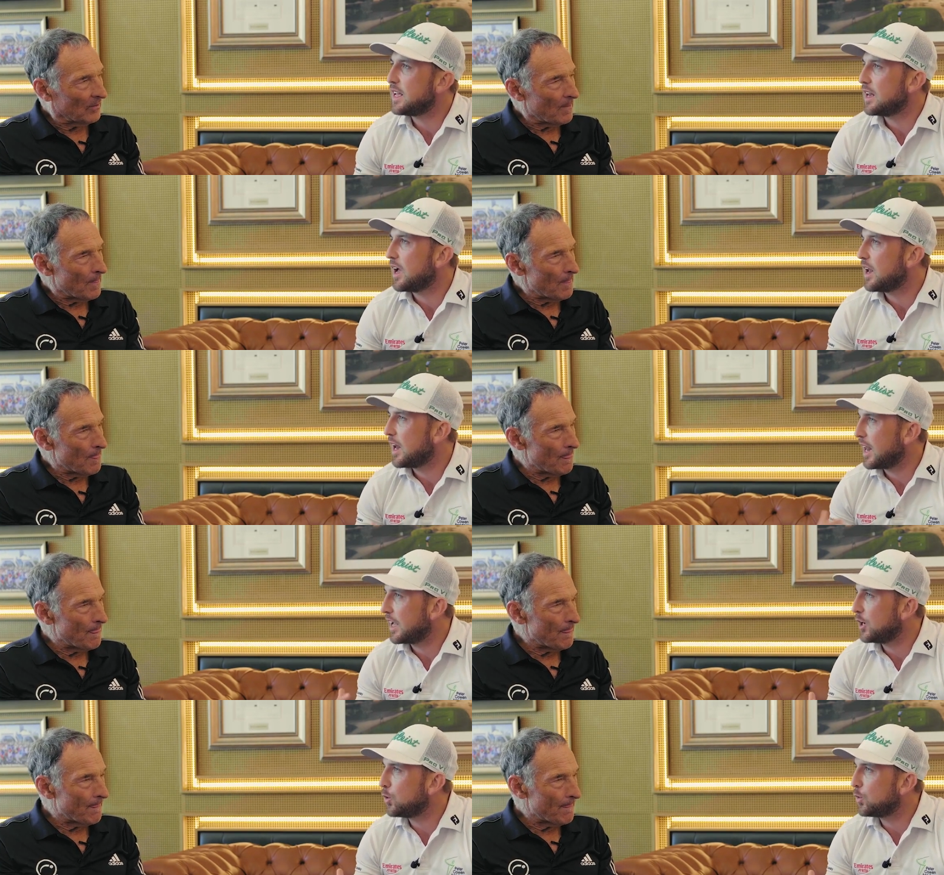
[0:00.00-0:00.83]
Speaker 1: there, like
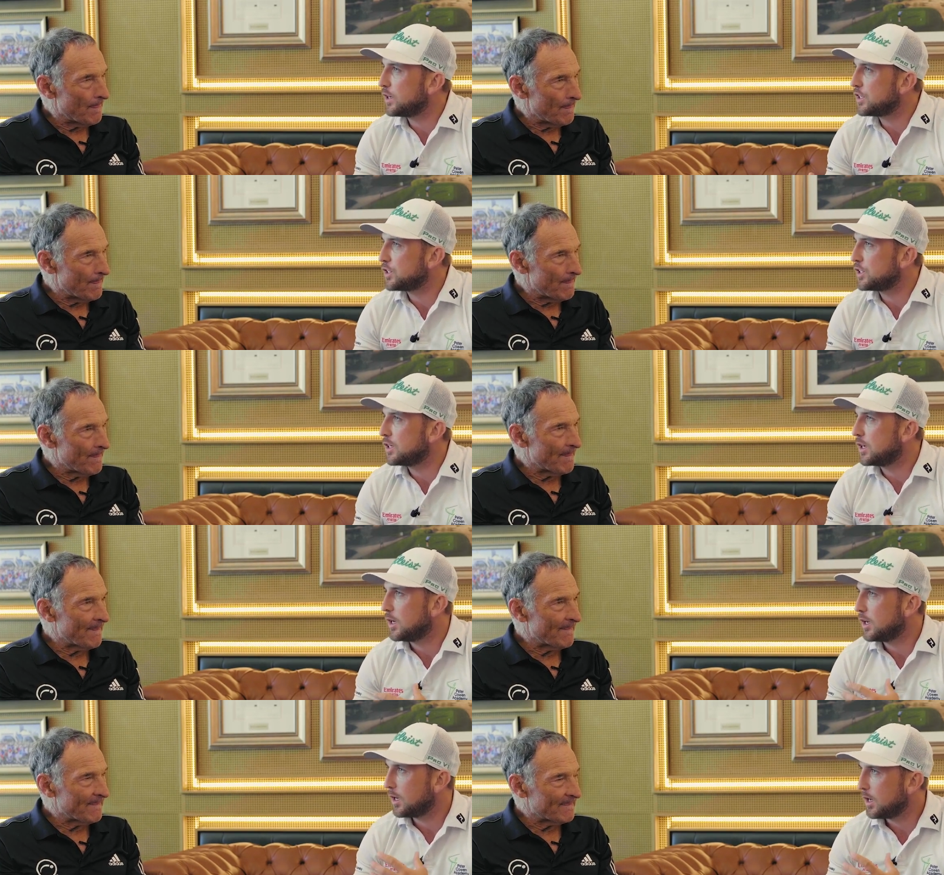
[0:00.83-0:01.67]
language,
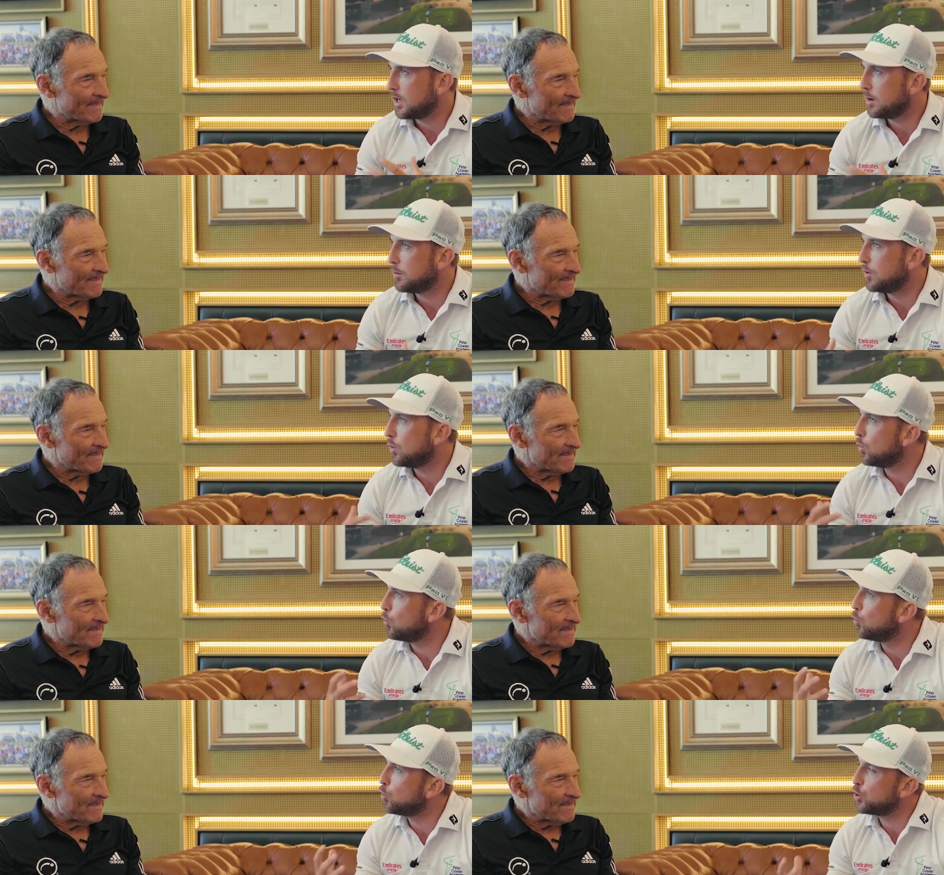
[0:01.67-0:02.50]
um,
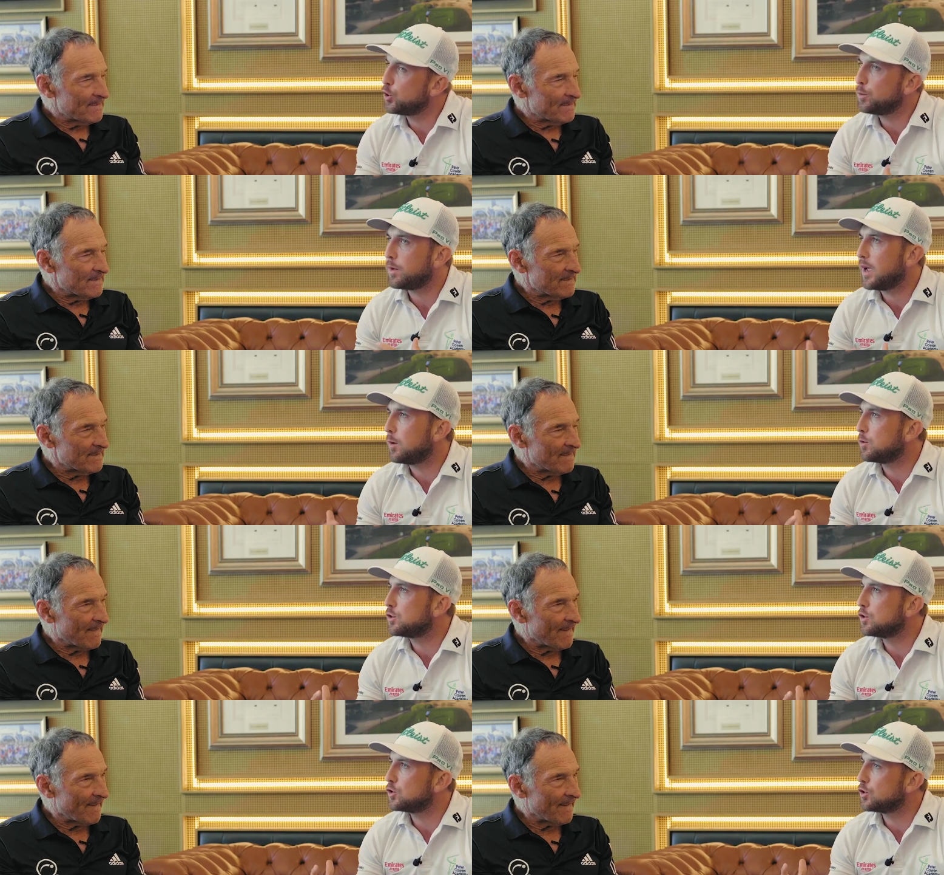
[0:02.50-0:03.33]
would you be
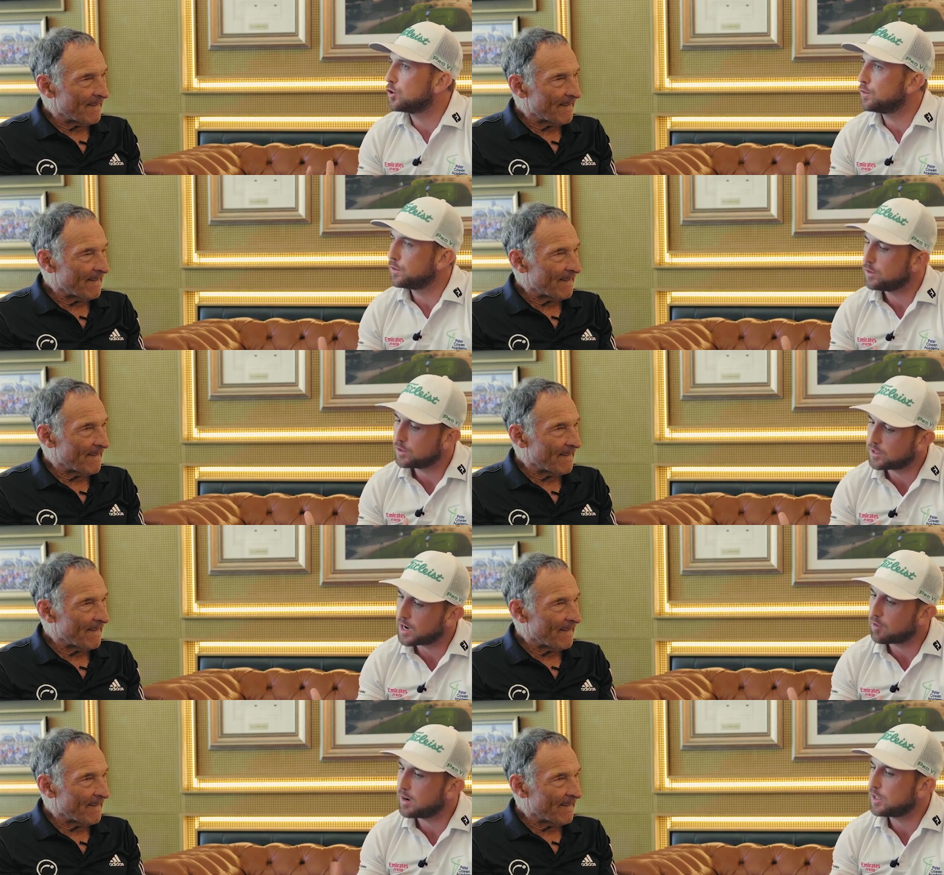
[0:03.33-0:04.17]
able to sort of
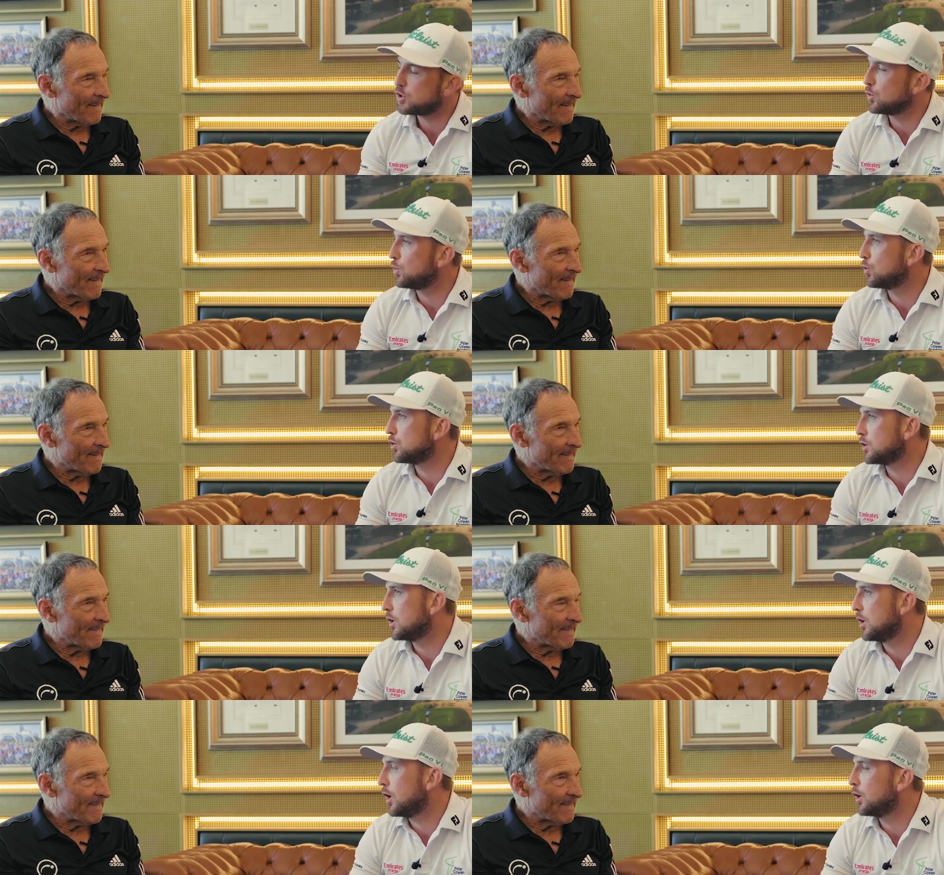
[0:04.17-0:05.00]
direct towards
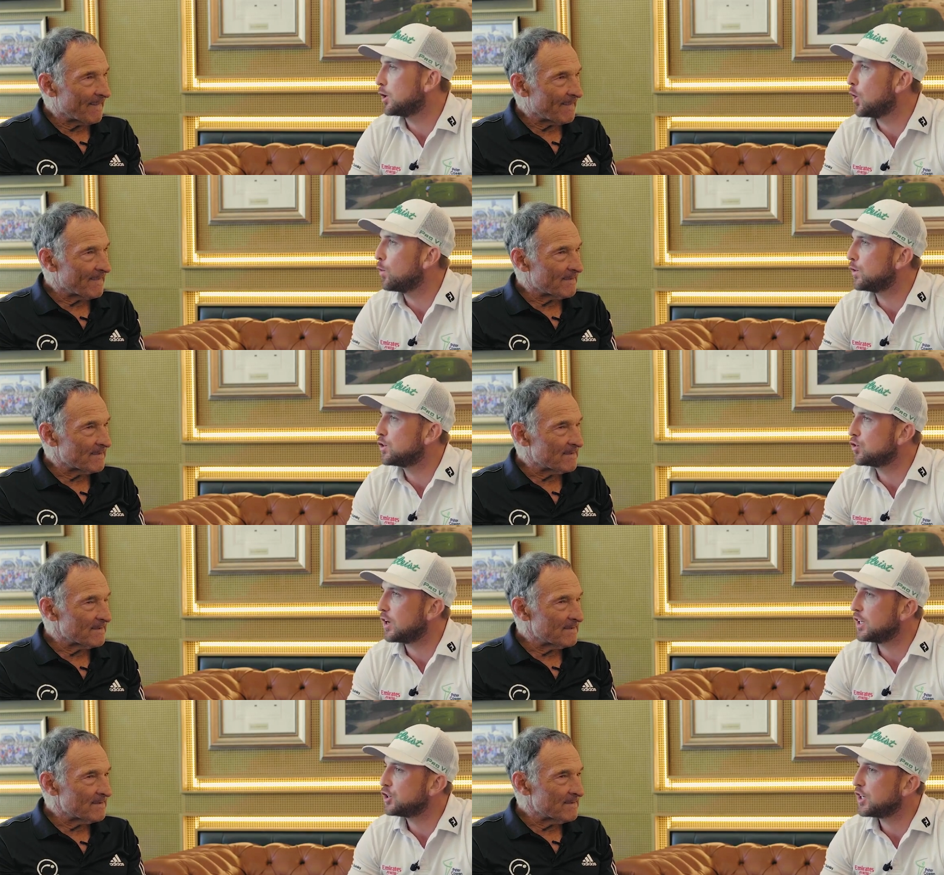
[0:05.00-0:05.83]
a, a for
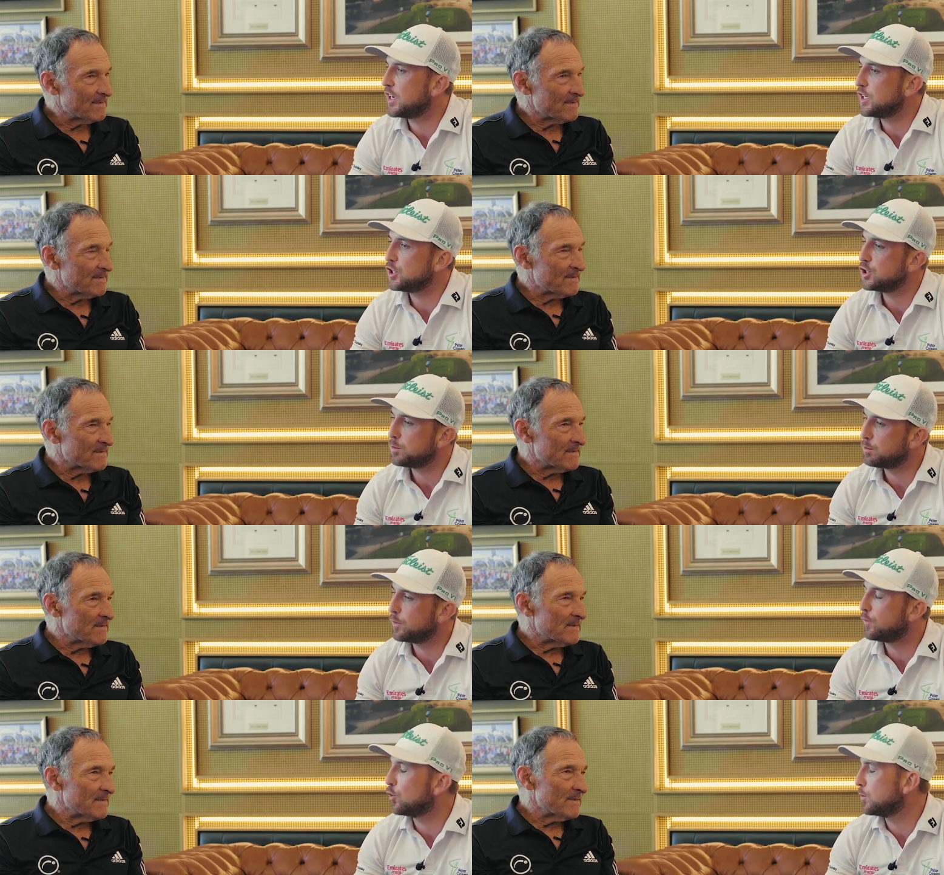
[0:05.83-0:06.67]
trying to change
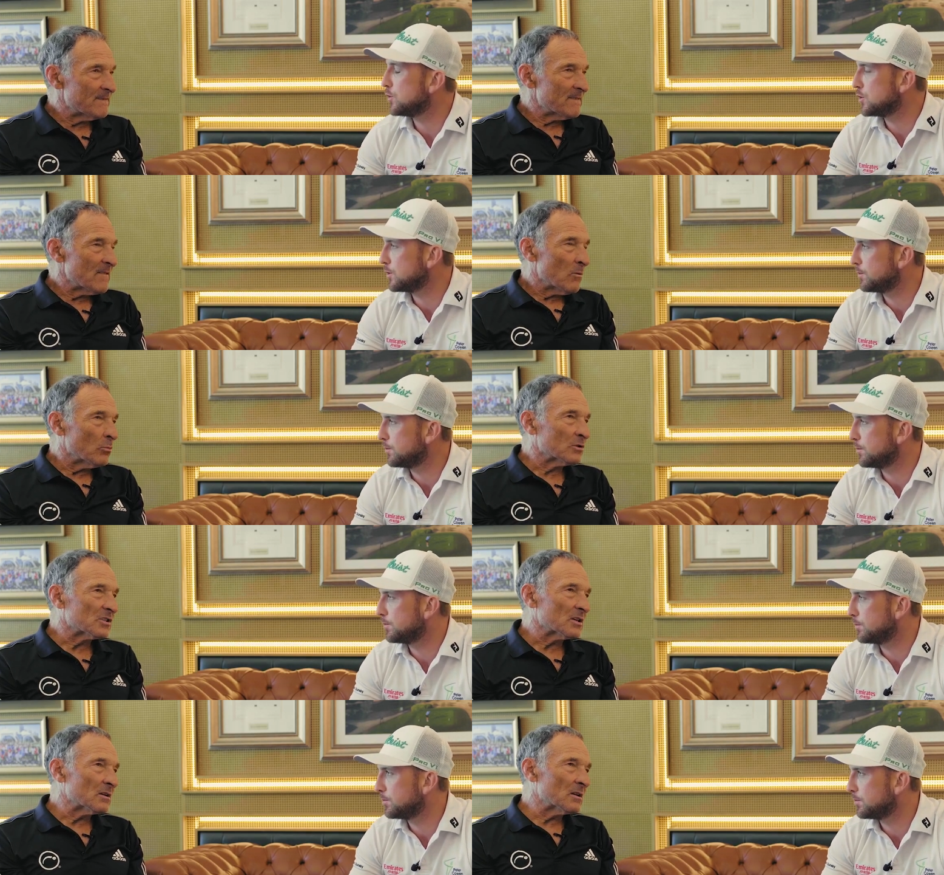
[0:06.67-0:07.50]
performance?
Speaker 2: Well,
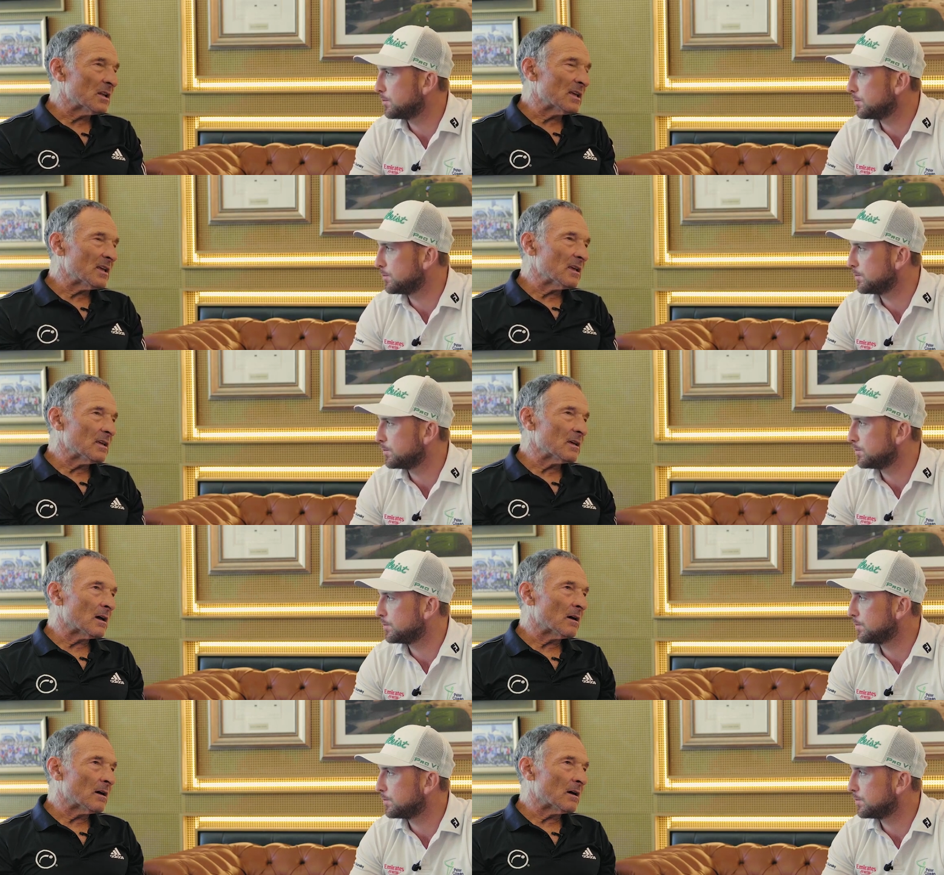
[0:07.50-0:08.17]
certainly